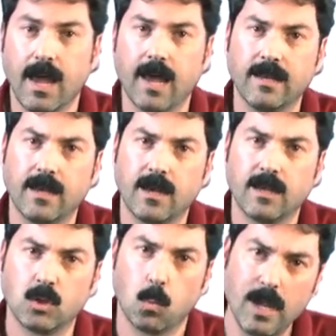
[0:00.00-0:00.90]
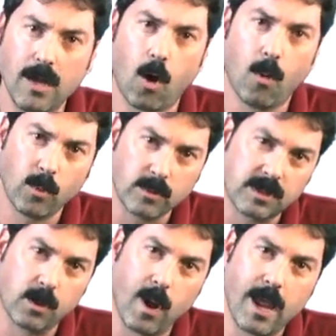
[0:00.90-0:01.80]
And so we
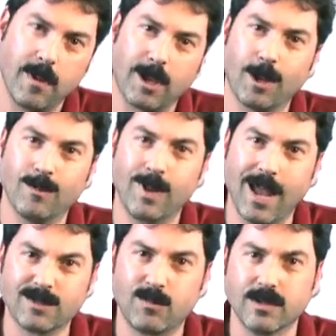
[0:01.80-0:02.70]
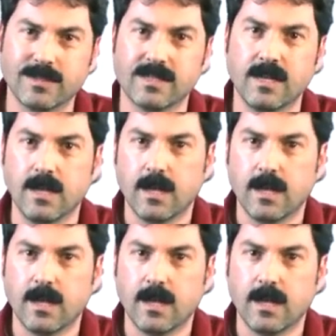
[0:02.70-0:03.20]
almost, in a way, become experts